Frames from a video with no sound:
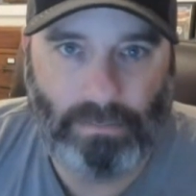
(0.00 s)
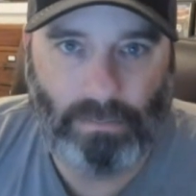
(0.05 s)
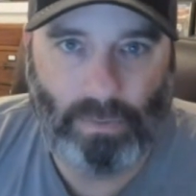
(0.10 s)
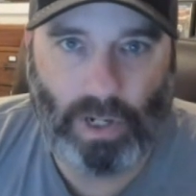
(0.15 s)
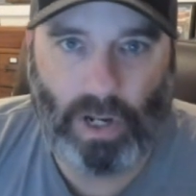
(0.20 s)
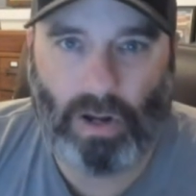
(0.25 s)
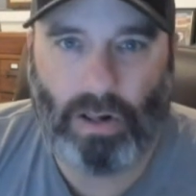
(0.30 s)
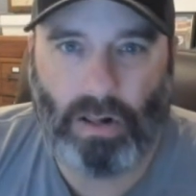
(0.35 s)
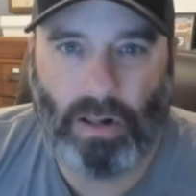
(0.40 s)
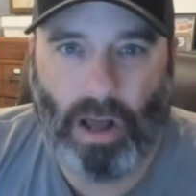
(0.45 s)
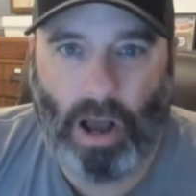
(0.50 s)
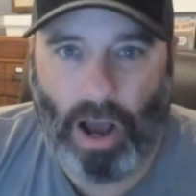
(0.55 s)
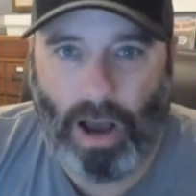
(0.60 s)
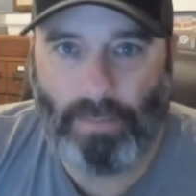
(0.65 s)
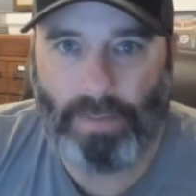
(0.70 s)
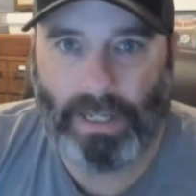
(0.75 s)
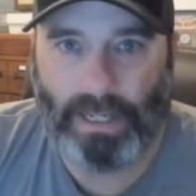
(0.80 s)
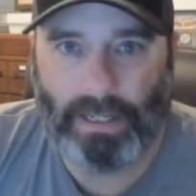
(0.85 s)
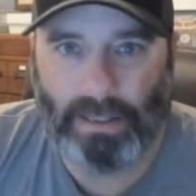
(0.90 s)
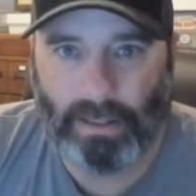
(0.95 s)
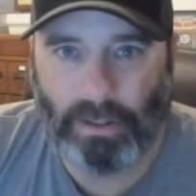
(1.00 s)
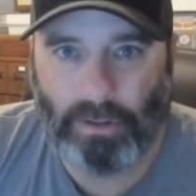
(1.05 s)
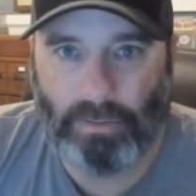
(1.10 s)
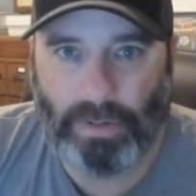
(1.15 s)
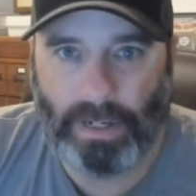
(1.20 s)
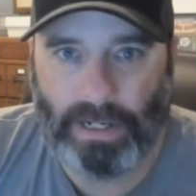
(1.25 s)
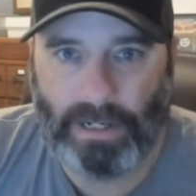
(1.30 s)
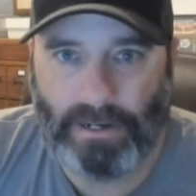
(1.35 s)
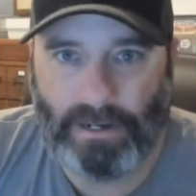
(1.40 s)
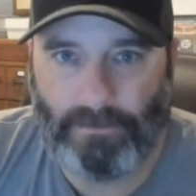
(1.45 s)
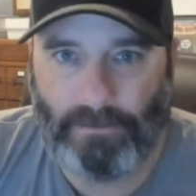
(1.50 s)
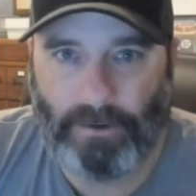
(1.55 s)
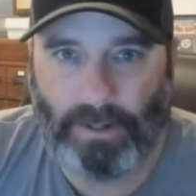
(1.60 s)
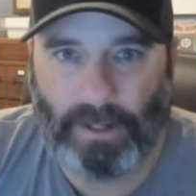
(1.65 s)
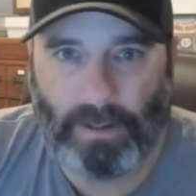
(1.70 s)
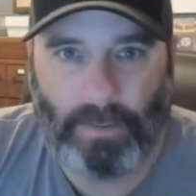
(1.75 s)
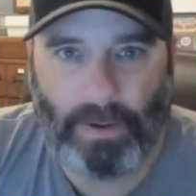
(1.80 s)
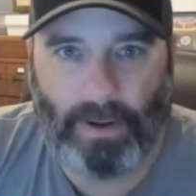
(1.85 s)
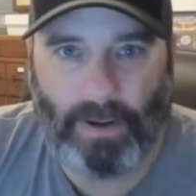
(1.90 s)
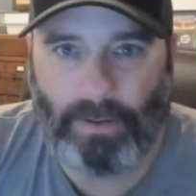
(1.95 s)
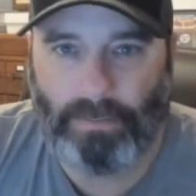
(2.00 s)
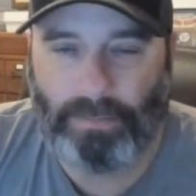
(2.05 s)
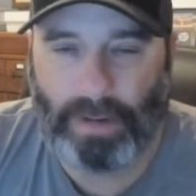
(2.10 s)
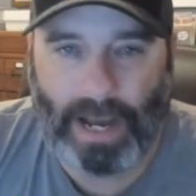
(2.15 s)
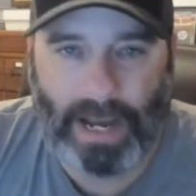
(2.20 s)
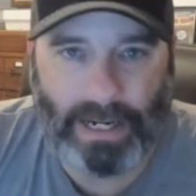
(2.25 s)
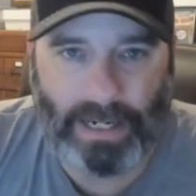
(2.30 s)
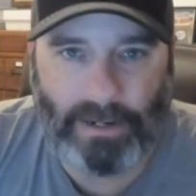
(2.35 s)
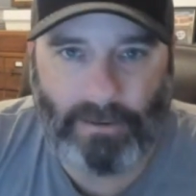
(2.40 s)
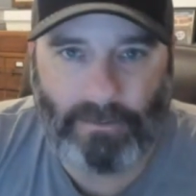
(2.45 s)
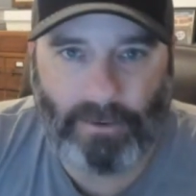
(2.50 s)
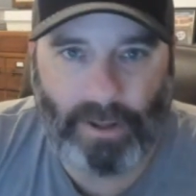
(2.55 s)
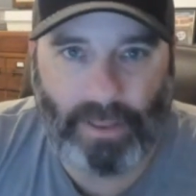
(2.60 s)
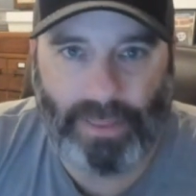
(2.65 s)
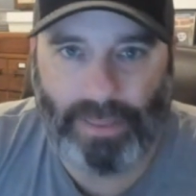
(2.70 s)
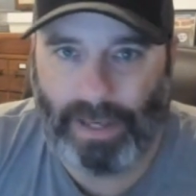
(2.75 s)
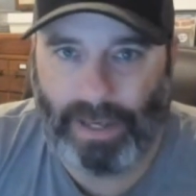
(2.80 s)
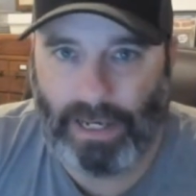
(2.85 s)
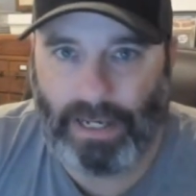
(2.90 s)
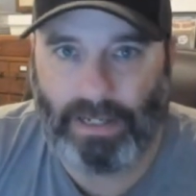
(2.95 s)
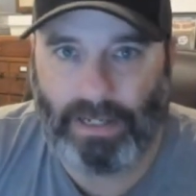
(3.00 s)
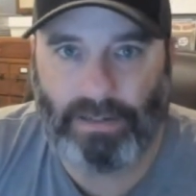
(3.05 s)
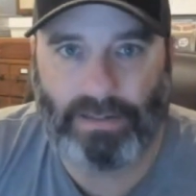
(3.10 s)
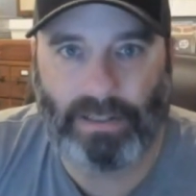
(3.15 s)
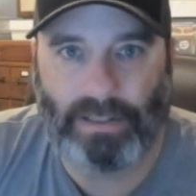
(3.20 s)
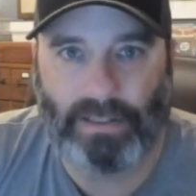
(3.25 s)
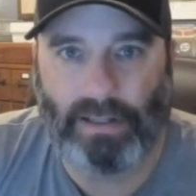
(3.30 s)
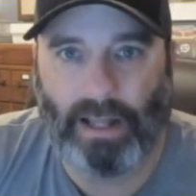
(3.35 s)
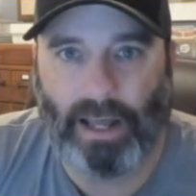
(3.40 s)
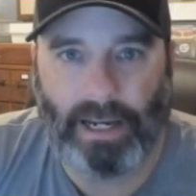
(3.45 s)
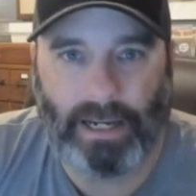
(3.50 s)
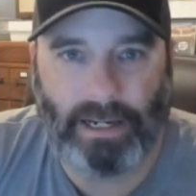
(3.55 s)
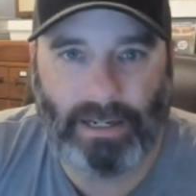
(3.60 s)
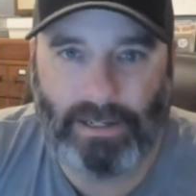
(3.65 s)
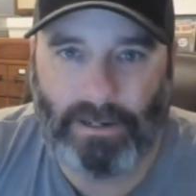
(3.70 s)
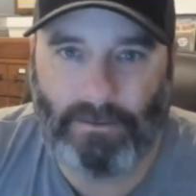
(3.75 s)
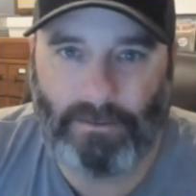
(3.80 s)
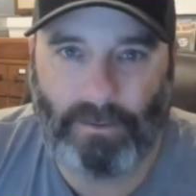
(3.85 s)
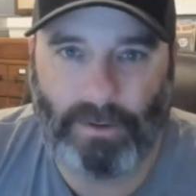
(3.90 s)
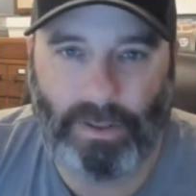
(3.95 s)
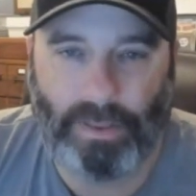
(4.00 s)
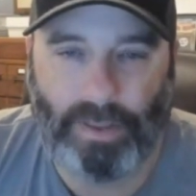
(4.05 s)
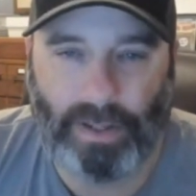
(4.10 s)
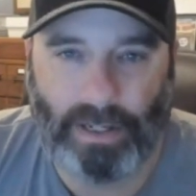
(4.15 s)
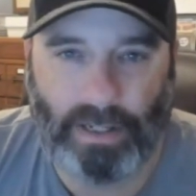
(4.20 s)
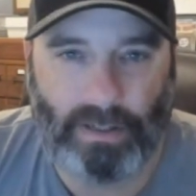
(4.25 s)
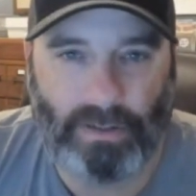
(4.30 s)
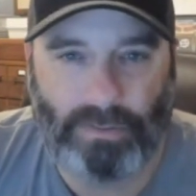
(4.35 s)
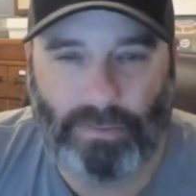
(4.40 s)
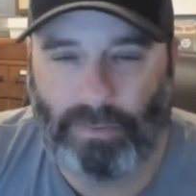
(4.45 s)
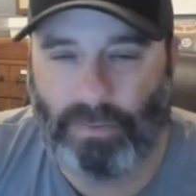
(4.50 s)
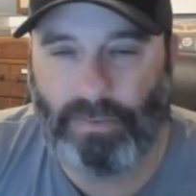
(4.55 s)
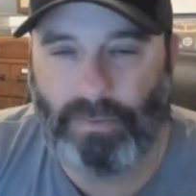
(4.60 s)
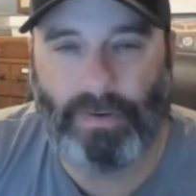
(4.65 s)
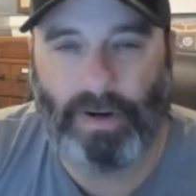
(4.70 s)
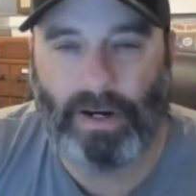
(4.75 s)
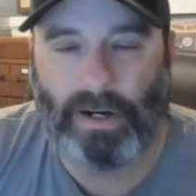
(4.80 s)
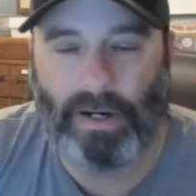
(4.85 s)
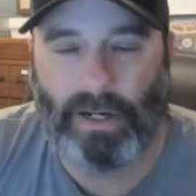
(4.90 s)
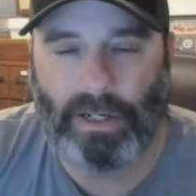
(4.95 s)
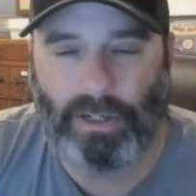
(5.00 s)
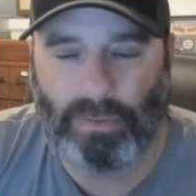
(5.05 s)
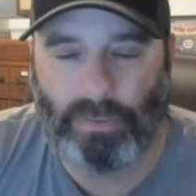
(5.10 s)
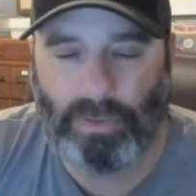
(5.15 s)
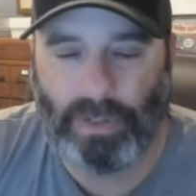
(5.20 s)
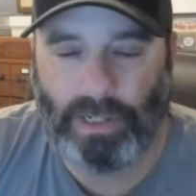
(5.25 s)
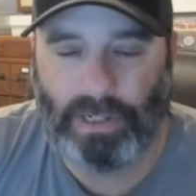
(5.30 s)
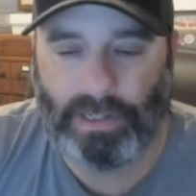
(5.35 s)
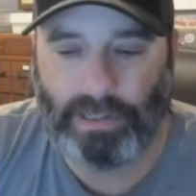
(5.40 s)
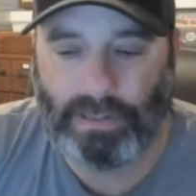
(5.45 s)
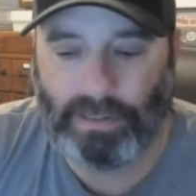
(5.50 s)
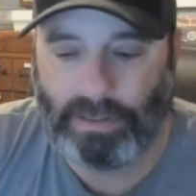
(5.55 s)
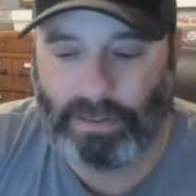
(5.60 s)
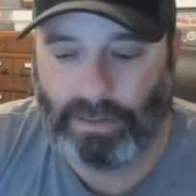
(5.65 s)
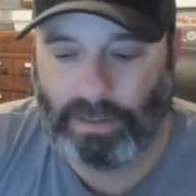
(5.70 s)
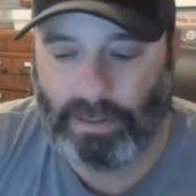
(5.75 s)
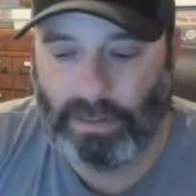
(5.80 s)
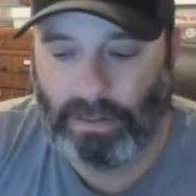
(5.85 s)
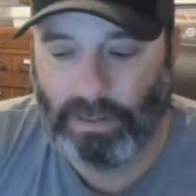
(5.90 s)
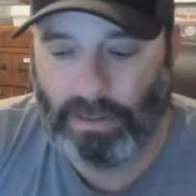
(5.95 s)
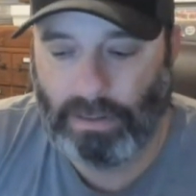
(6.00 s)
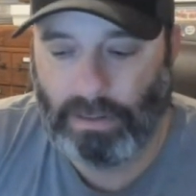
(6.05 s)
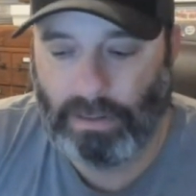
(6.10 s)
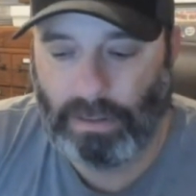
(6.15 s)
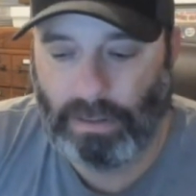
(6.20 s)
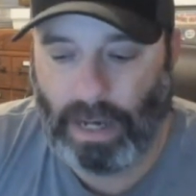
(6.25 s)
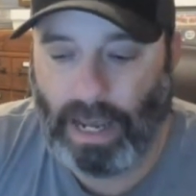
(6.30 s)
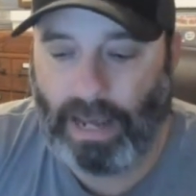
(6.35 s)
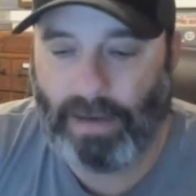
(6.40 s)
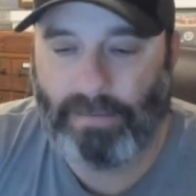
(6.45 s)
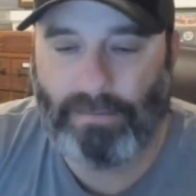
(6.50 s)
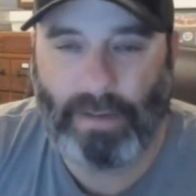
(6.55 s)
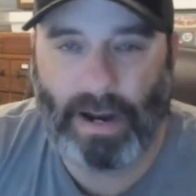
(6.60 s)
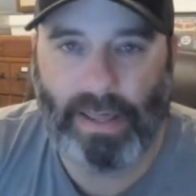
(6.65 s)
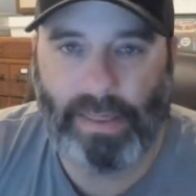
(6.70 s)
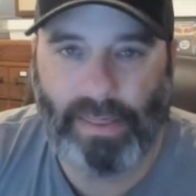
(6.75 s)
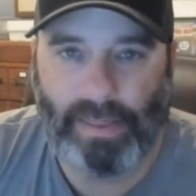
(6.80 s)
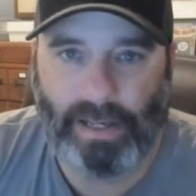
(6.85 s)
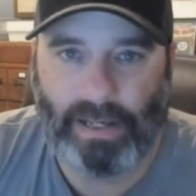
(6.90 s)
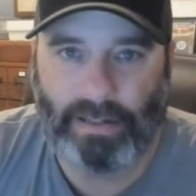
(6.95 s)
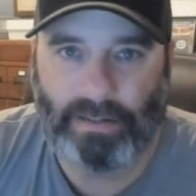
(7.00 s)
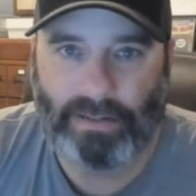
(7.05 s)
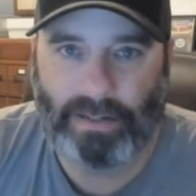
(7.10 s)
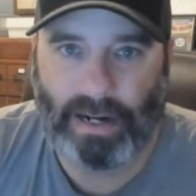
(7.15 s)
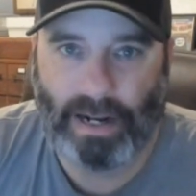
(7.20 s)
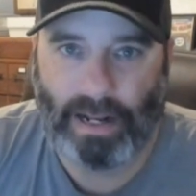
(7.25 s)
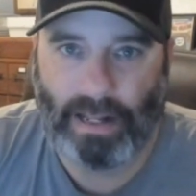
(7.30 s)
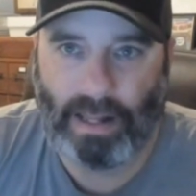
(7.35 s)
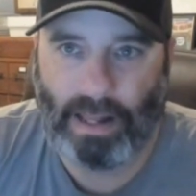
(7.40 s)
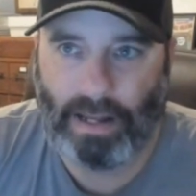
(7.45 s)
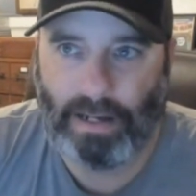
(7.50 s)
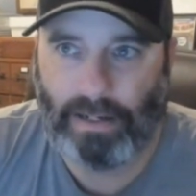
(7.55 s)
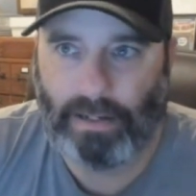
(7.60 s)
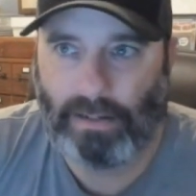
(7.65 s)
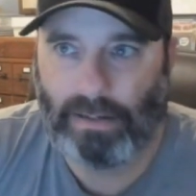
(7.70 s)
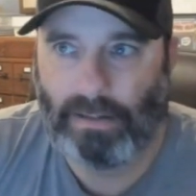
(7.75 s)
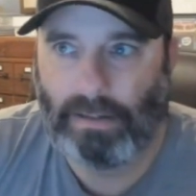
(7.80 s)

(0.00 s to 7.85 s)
We all hobby a little bit differently. We all buy different things and like different things for various reasons. I have my things that I like.